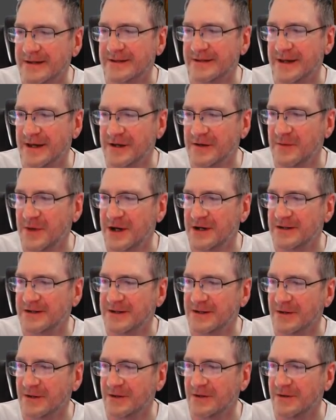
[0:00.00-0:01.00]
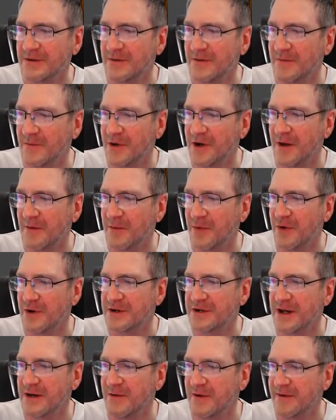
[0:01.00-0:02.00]
centimeters tall, but I'm
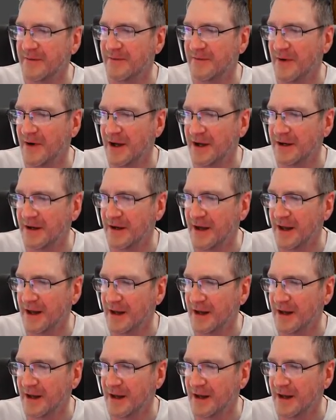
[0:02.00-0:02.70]
printing with a fine